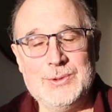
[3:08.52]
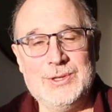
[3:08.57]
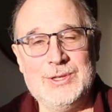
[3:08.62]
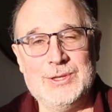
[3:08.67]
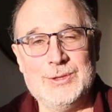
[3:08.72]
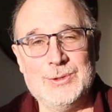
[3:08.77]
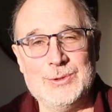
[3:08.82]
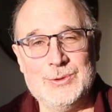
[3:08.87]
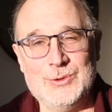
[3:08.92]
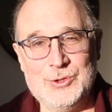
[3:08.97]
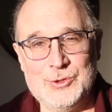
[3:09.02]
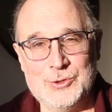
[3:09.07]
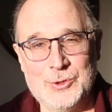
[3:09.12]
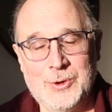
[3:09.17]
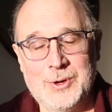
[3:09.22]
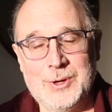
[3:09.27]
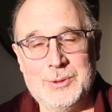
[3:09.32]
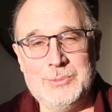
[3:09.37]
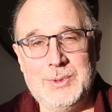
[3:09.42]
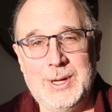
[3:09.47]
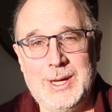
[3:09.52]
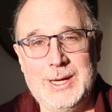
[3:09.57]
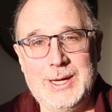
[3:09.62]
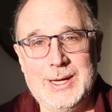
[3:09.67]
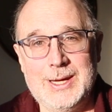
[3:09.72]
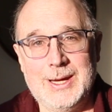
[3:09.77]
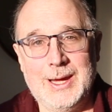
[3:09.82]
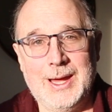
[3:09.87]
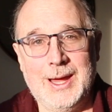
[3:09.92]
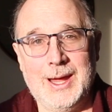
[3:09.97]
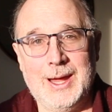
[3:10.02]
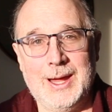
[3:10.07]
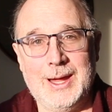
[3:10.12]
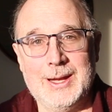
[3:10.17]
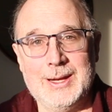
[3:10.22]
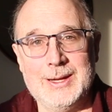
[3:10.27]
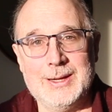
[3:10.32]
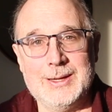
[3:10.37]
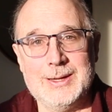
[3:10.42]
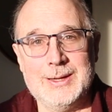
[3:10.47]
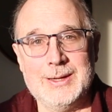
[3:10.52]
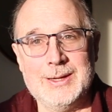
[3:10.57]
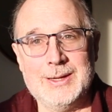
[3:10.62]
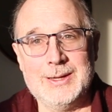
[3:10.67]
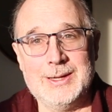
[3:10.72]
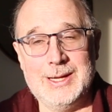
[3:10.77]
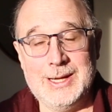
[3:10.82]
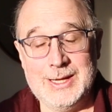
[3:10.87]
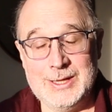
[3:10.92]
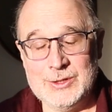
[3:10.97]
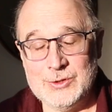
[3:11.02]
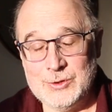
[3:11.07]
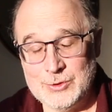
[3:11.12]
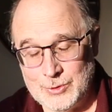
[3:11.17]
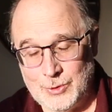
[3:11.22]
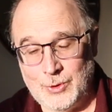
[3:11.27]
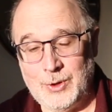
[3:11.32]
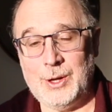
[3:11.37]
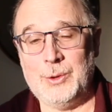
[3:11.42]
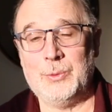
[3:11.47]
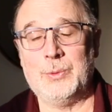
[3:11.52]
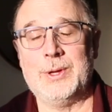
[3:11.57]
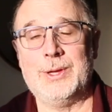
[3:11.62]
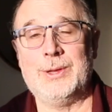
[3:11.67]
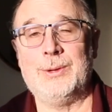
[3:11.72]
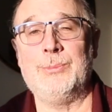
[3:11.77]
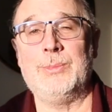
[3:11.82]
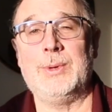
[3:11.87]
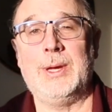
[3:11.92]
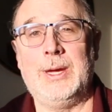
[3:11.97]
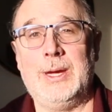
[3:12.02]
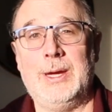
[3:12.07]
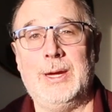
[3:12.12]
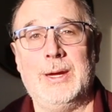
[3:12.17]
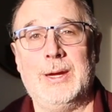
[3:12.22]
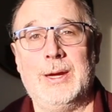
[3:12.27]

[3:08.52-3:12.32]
to join me and enjoy with me.